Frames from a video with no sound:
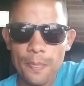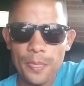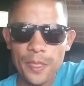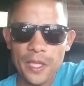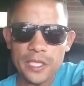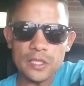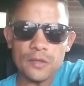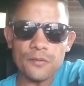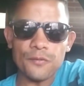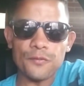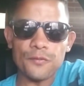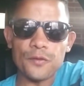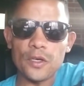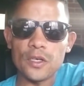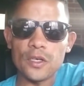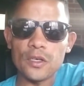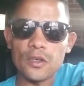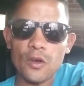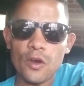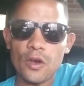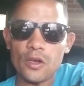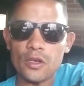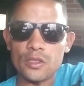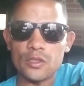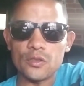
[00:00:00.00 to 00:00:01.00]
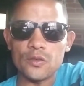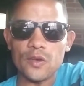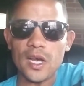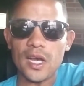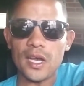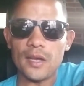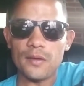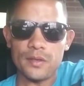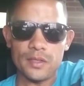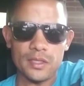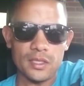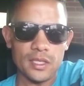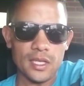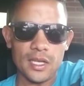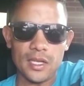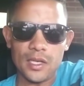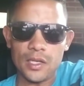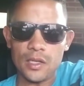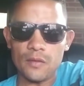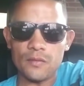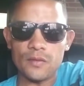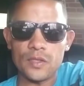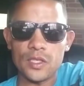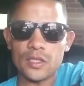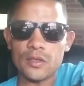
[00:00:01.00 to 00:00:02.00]
It's a fun car to drive. I
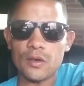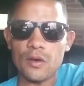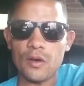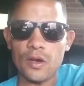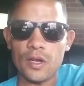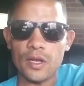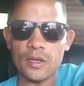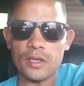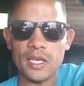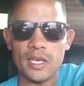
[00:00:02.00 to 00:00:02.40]
love this car.